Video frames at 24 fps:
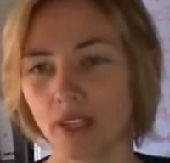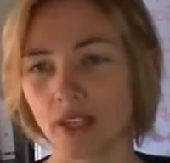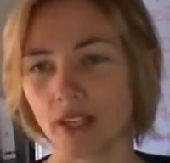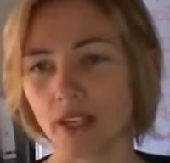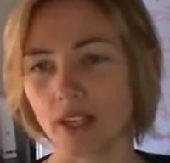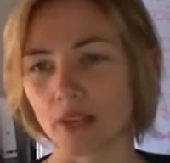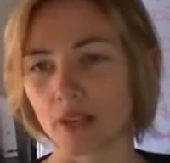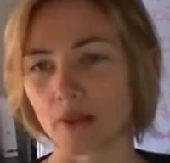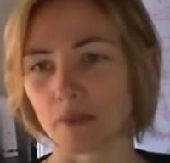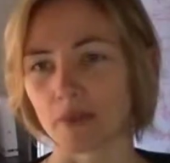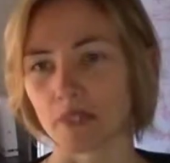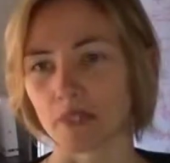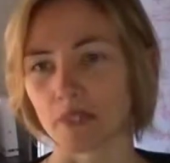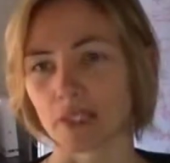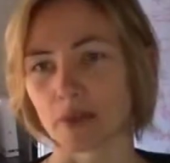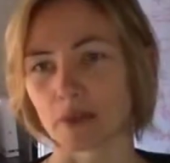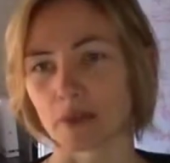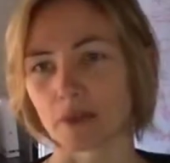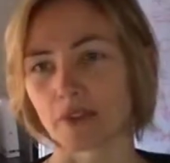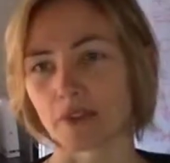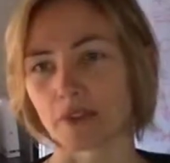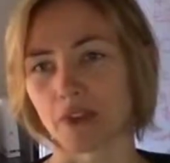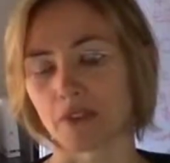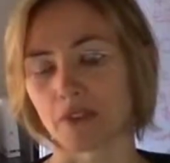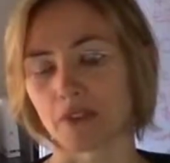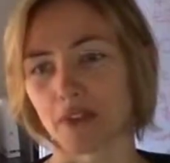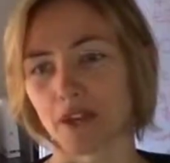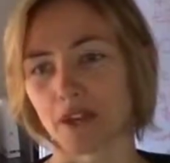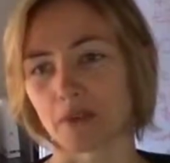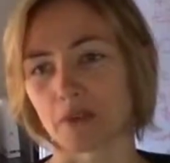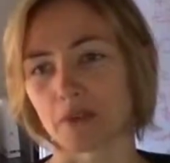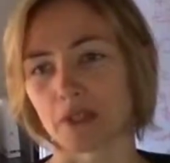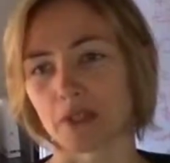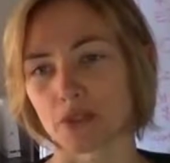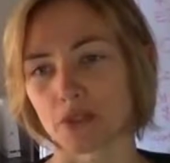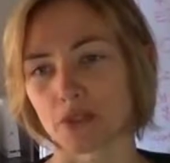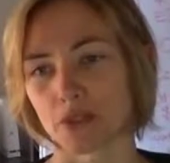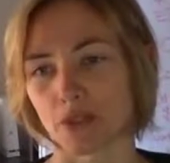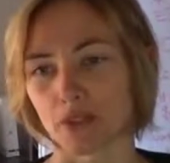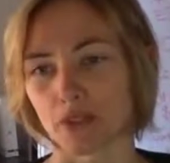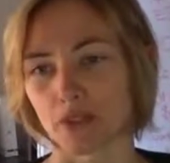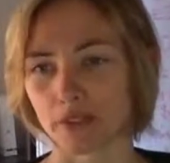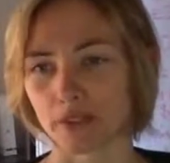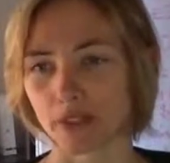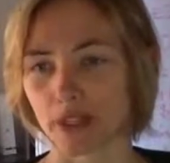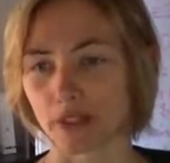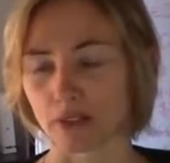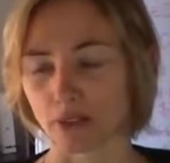Until we found that, and we saw
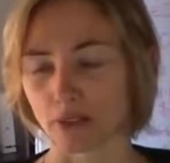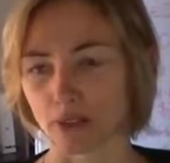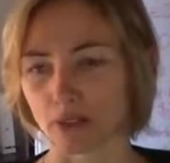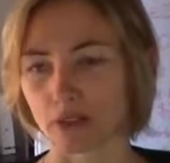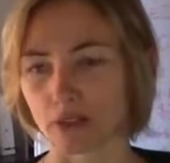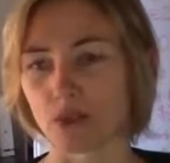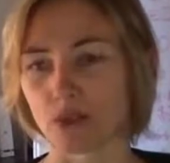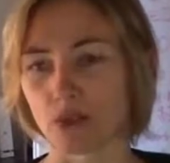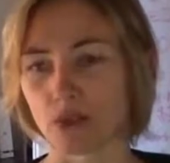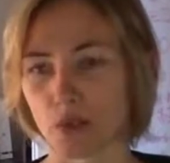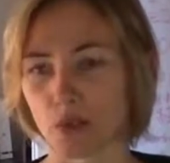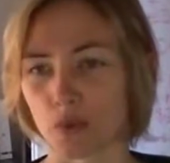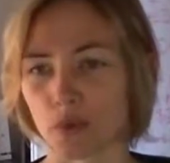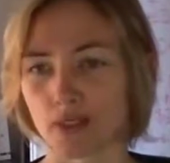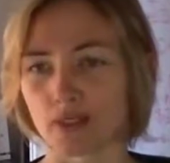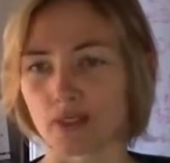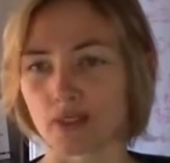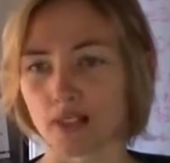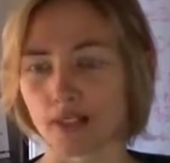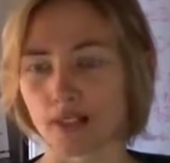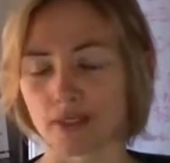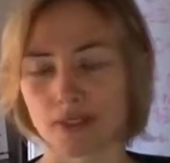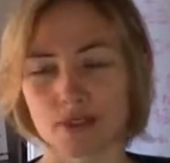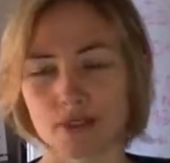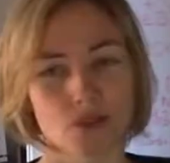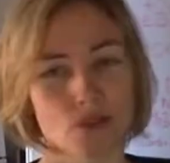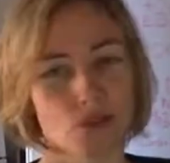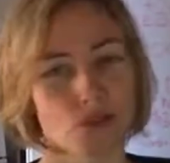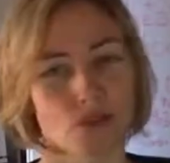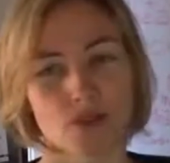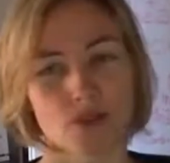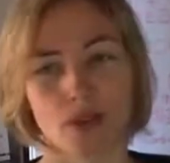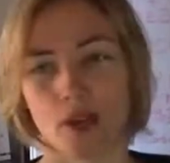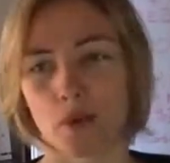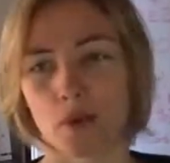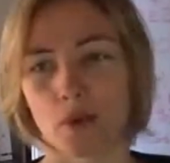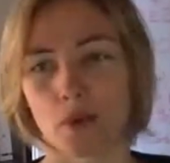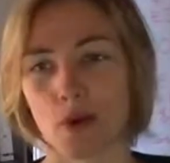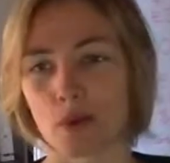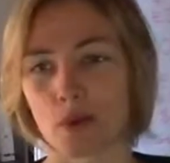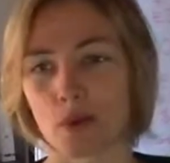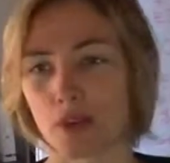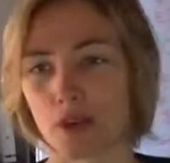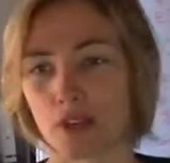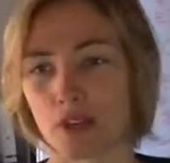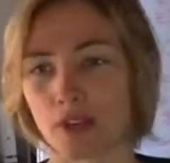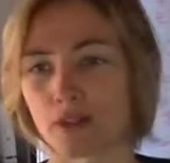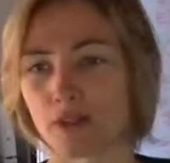that they looked forward, and that's sort of how I
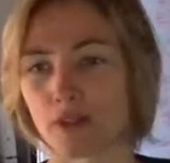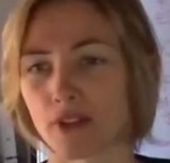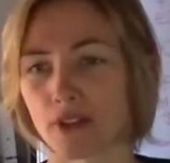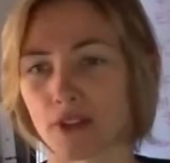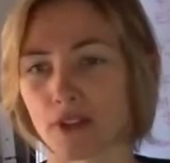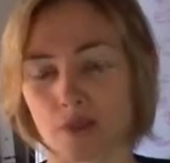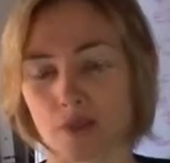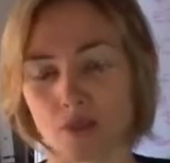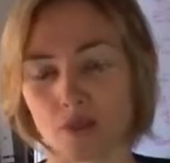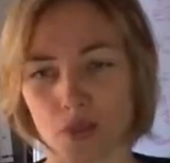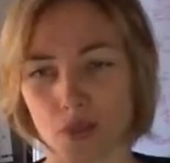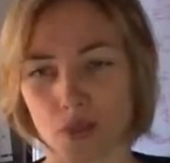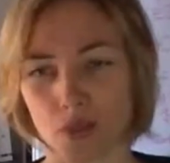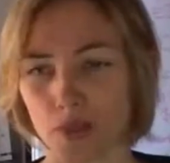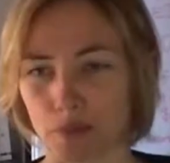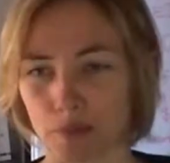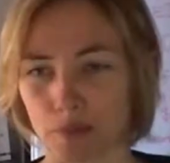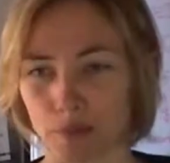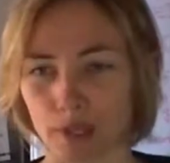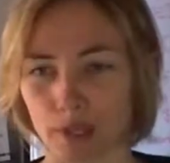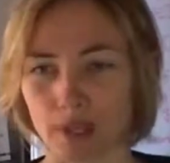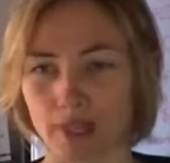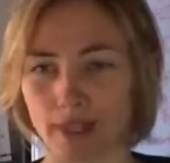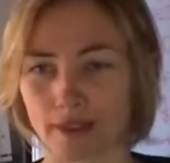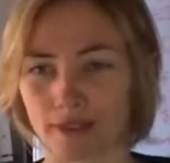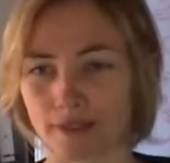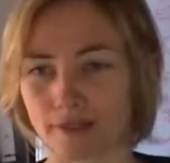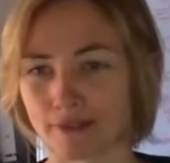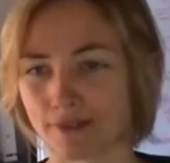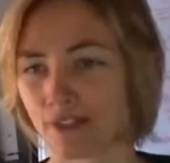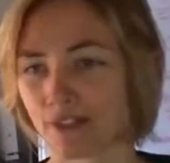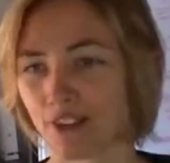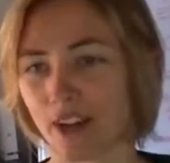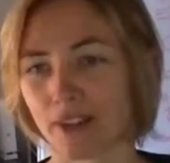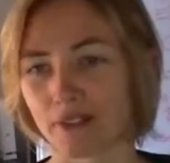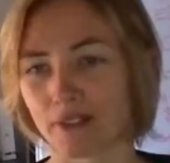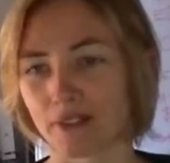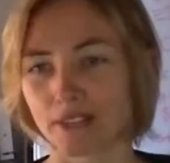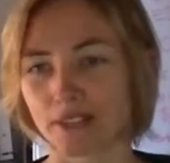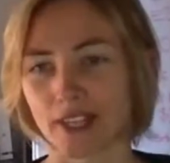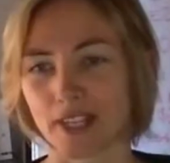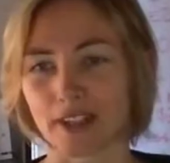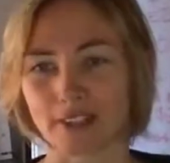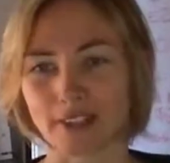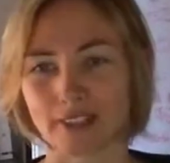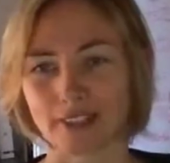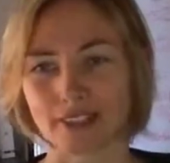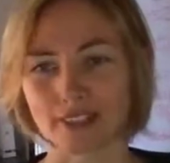work everything. We're always planning
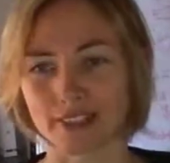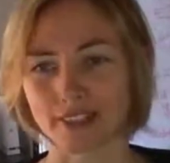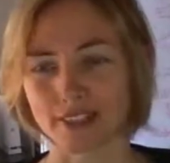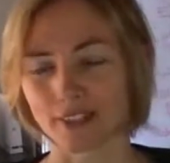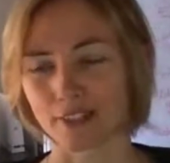5-10 years in